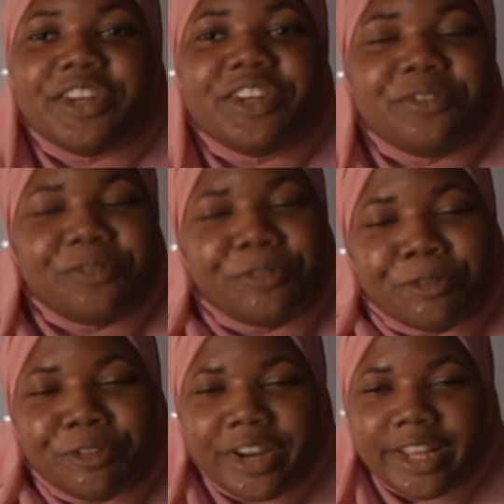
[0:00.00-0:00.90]

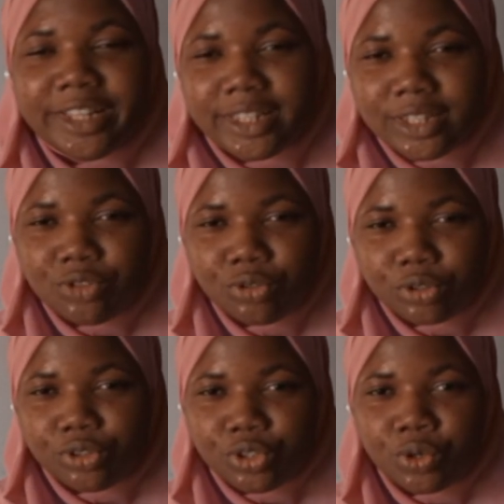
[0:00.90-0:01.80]
different
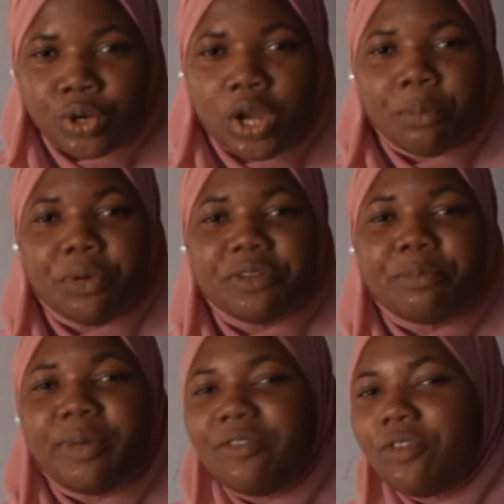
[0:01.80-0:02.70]
structure but they
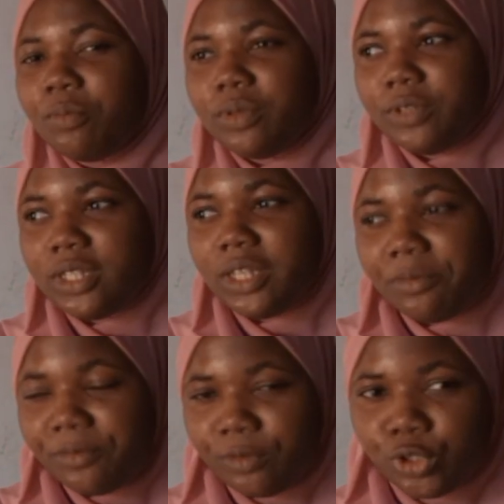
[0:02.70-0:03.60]
perform the same
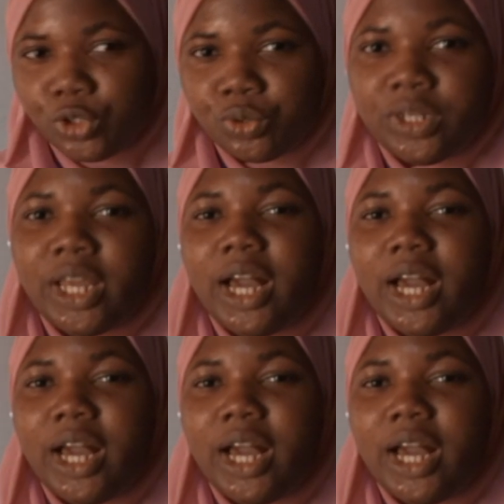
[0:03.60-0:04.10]
function.